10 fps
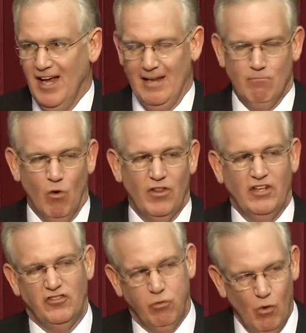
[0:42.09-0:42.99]
and more
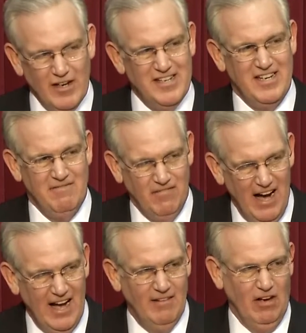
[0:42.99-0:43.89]
than
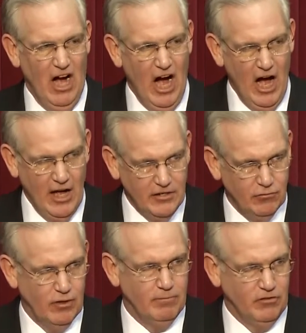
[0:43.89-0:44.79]

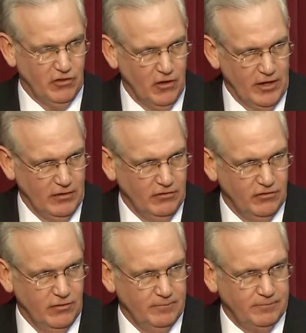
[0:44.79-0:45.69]
2,500 Missourians